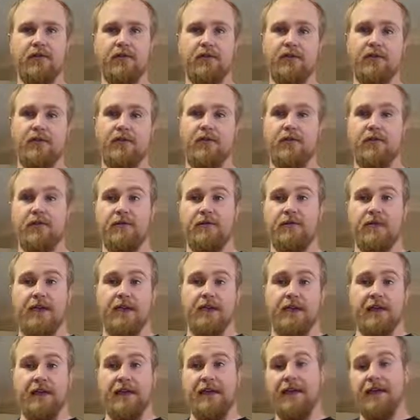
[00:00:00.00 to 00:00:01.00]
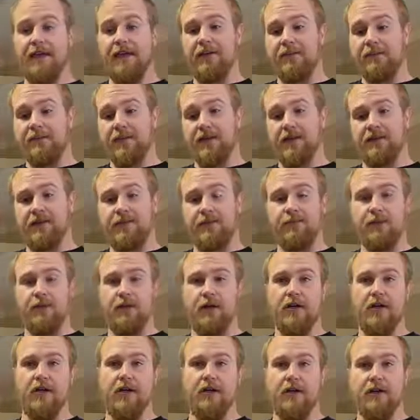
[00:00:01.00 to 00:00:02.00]
so we started saying, hey guys, we got this
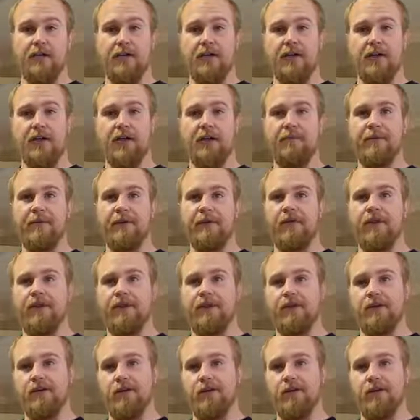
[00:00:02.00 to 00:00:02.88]
product coming up.